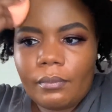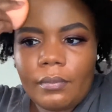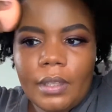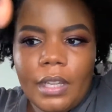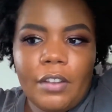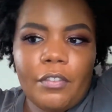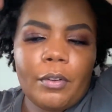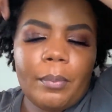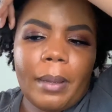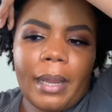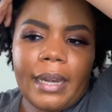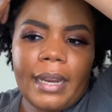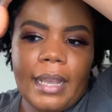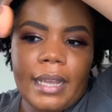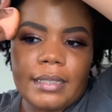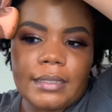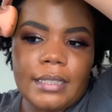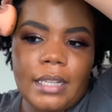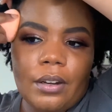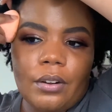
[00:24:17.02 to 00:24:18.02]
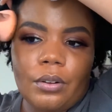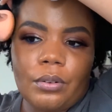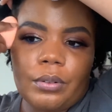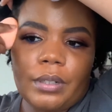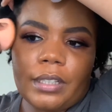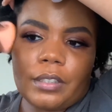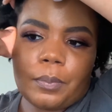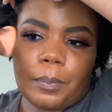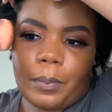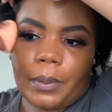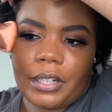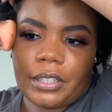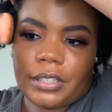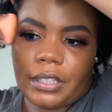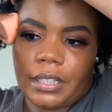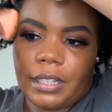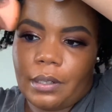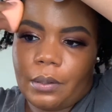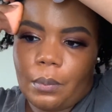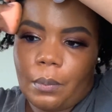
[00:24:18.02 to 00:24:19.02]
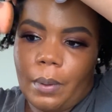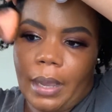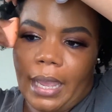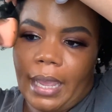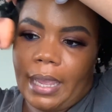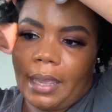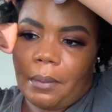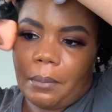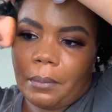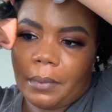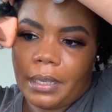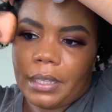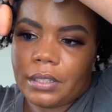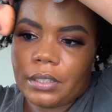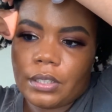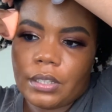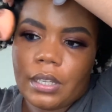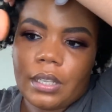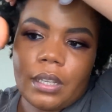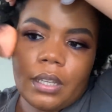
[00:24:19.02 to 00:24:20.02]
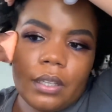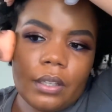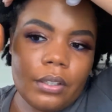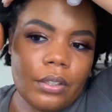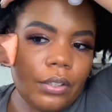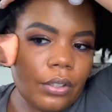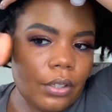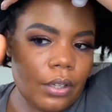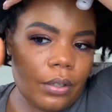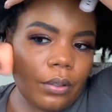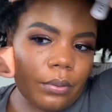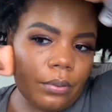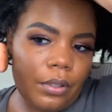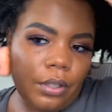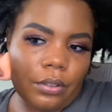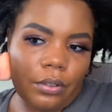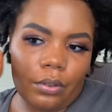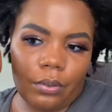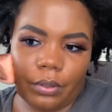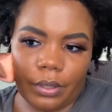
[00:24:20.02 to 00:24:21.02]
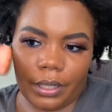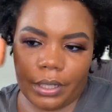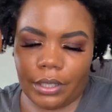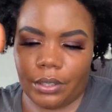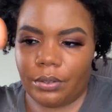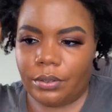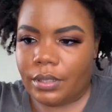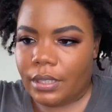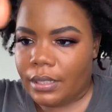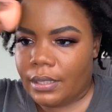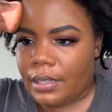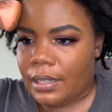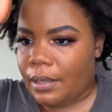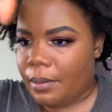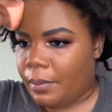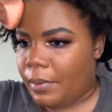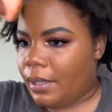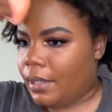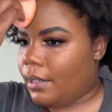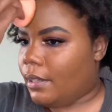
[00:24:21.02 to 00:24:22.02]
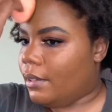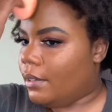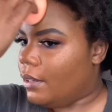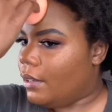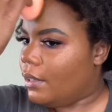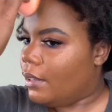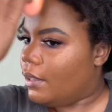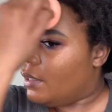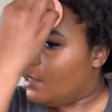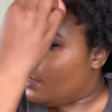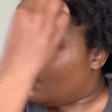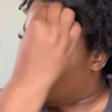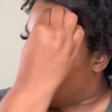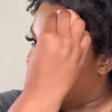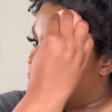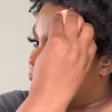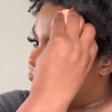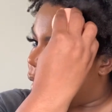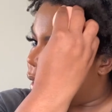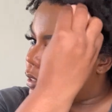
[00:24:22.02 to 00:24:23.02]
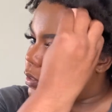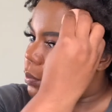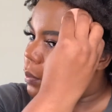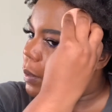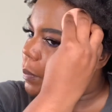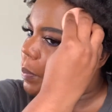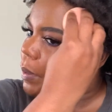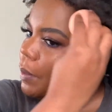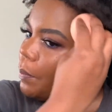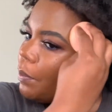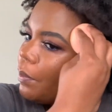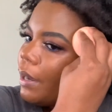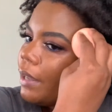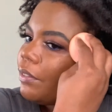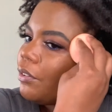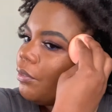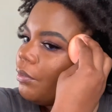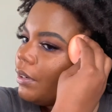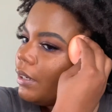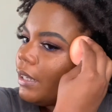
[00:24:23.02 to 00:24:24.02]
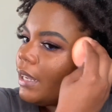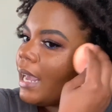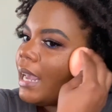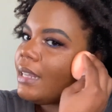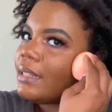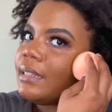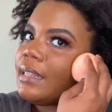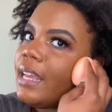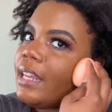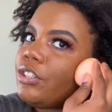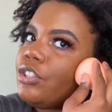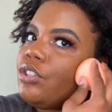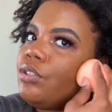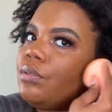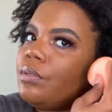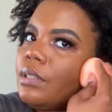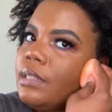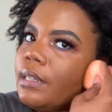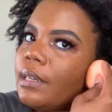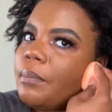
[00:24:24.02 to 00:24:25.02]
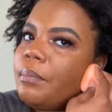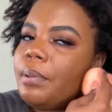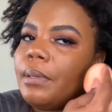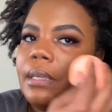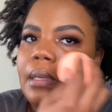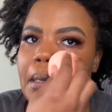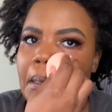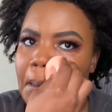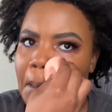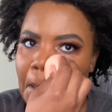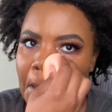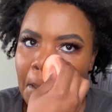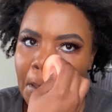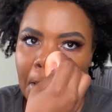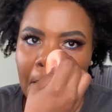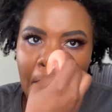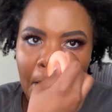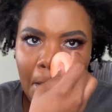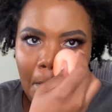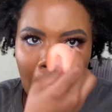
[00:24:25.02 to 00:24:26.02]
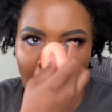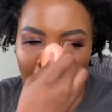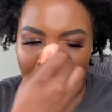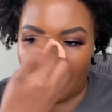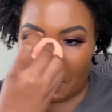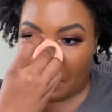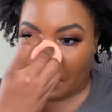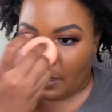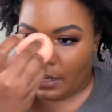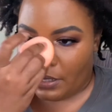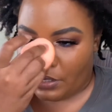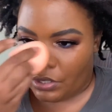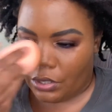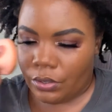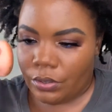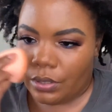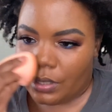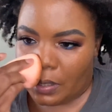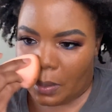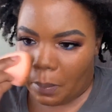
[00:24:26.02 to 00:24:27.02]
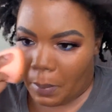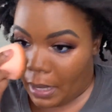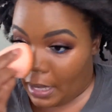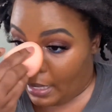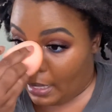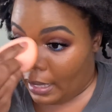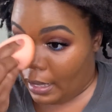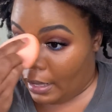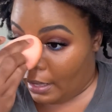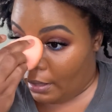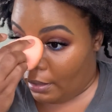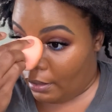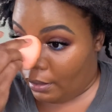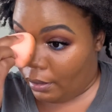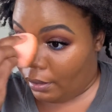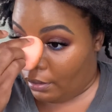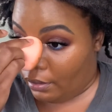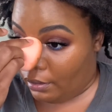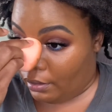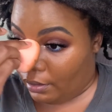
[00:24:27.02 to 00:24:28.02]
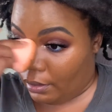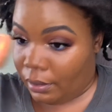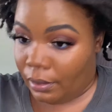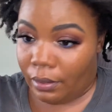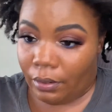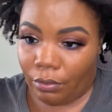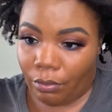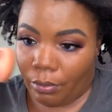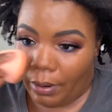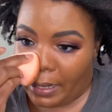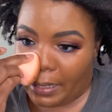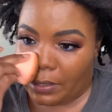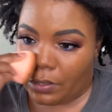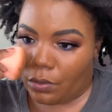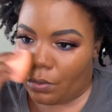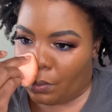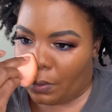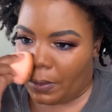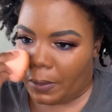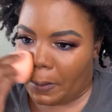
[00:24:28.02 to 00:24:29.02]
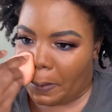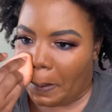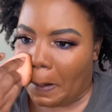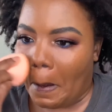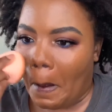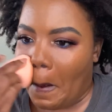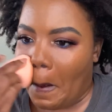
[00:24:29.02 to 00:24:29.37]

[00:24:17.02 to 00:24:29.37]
Everybody has their own expression in the way in which, you know, the Lord uses them. And that's what people have to realize that choose to compete, you know, that choose to make it a race or